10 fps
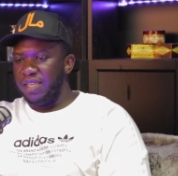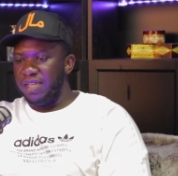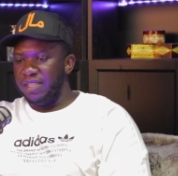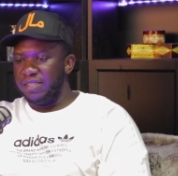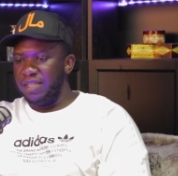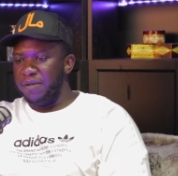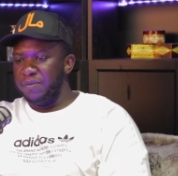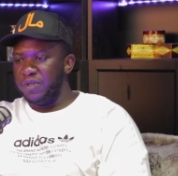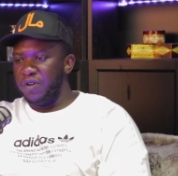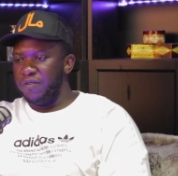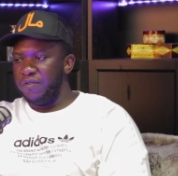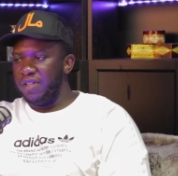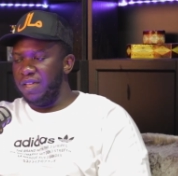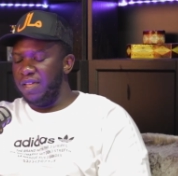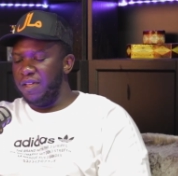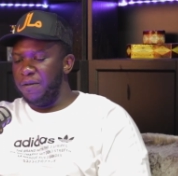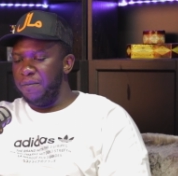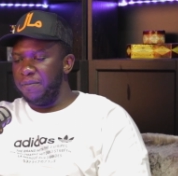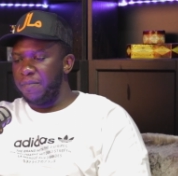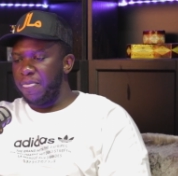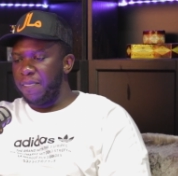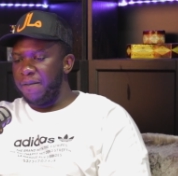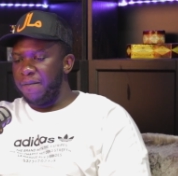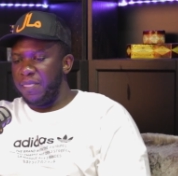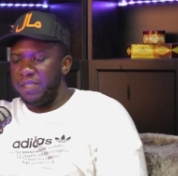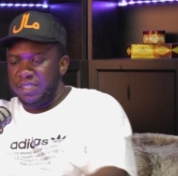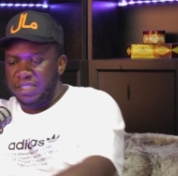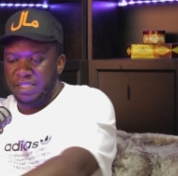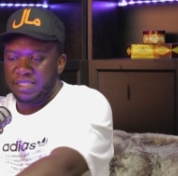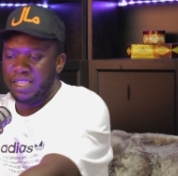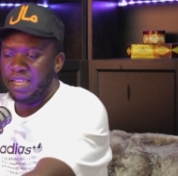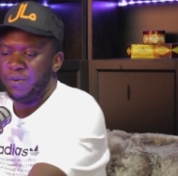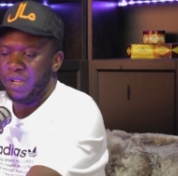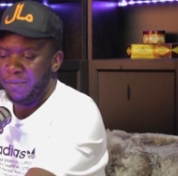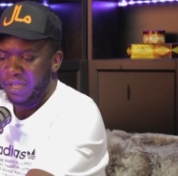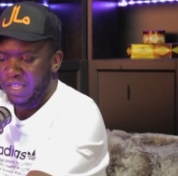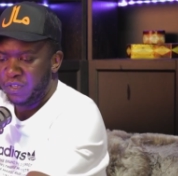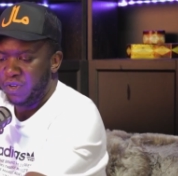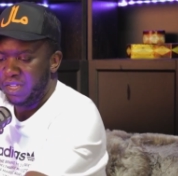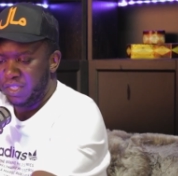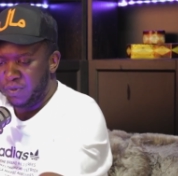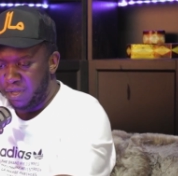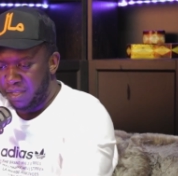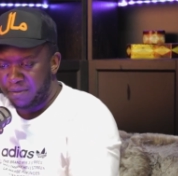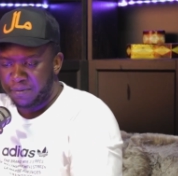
in terms of anyway, let me get straight into it.